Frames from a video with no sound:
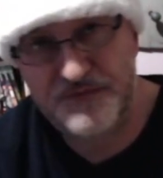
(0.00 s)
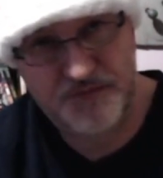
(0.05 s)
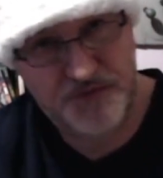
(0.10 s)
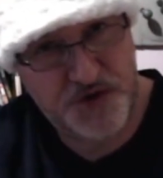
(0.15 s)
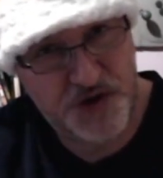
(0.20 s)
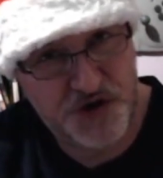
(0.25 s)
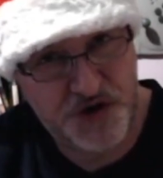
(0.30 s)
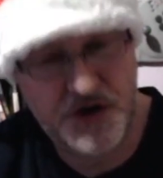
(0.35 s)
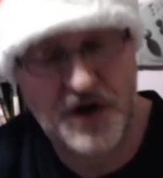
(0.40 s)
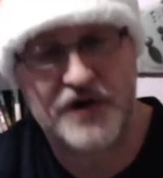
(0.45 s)

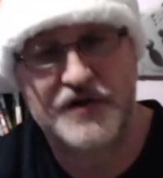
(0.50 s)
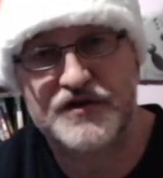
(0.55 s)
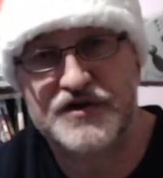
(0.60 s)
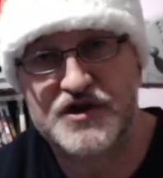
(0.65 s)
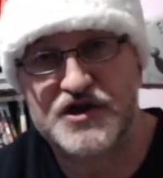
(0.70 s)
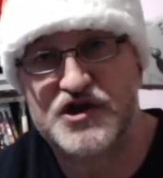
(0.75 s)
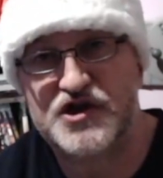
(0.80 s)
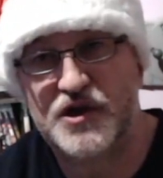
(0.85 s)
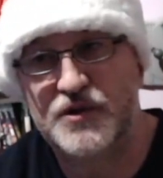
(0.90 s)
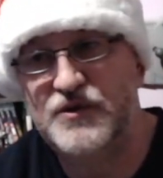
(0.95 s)
starting
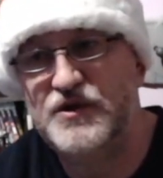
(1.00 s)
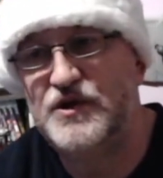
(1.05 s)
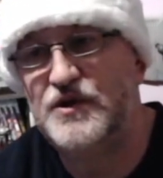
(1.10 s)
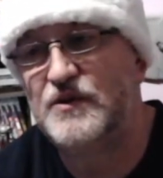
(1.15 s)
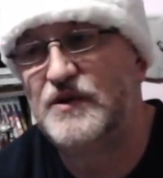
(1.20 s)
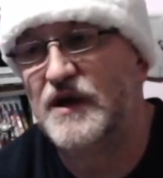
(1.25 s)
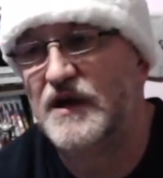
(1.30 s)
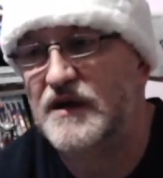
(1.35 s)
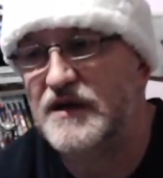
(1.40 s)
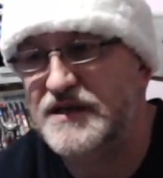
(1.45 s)
to show you
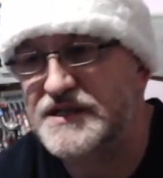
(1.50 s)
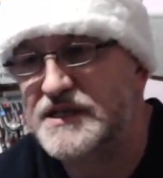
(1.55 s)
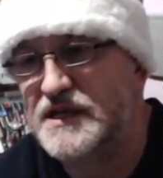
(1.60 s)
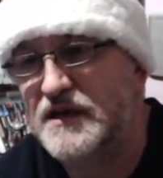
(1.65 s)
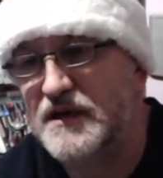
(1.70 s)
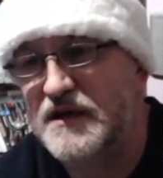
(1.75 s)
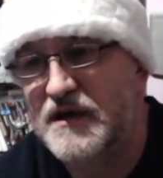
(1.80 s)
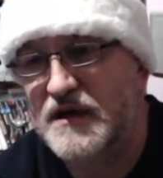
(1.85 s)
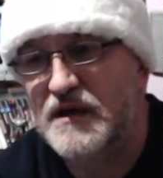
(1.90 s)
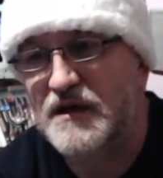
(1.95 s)
guys
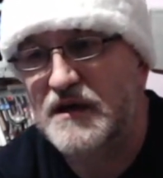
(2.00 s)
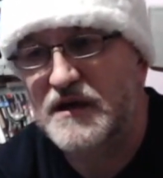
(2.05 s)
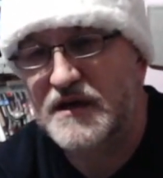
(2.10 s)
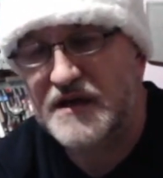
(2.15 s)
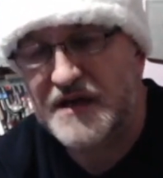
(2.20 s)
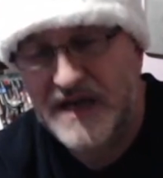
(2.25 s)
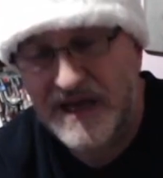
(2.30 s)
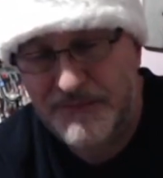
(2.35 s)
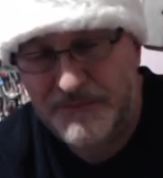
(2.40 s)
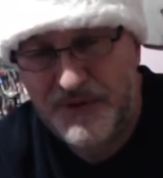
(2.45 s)

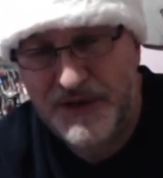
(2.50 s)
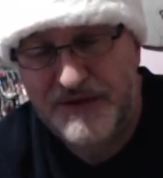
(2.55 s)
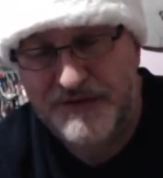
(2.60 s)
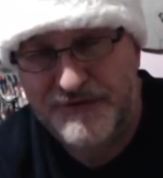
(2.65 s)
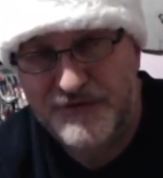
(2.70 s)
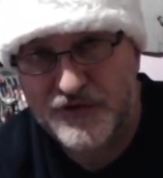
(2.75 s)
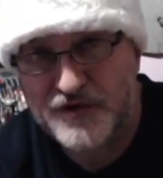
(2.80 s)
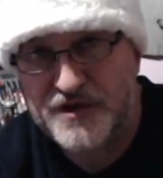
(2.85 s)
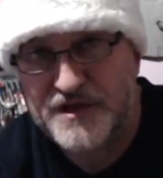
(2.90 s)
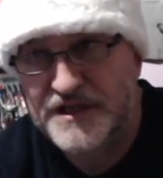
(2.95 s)
gameplay
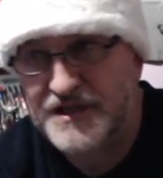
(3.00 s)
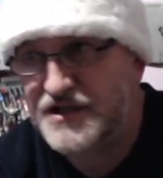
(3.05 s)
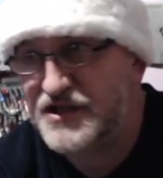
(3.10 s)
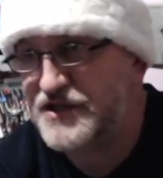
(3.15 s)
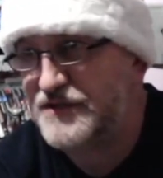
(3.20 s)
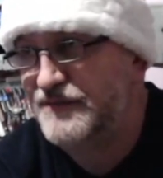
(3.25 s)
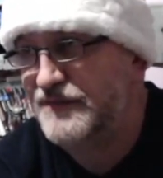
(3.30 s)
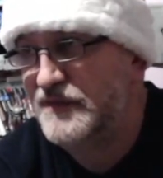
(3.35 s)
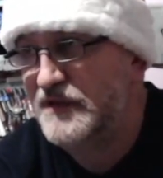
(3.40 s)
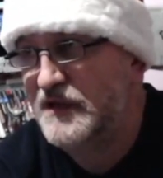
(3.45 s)
footage,